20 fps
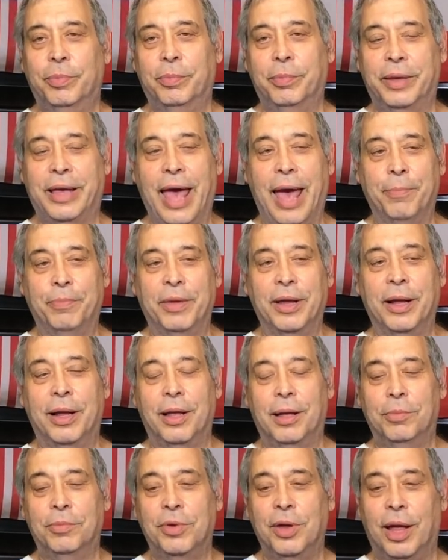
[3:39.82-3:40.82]
captain
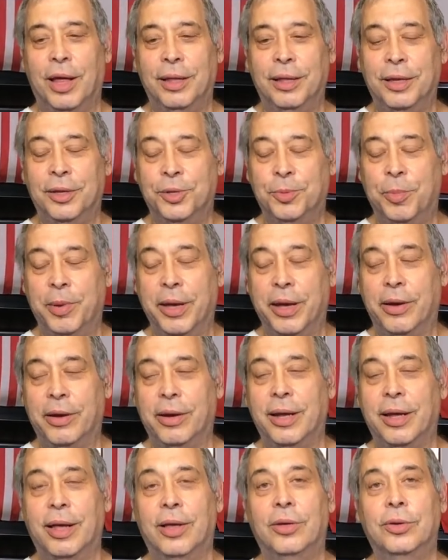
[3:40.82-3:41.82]
comes on to speak, and
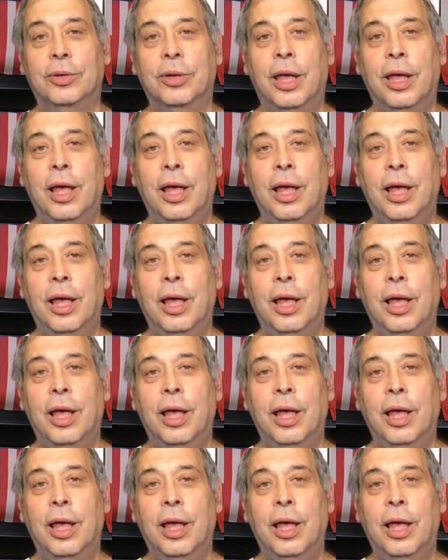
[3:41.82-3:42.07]
he goes,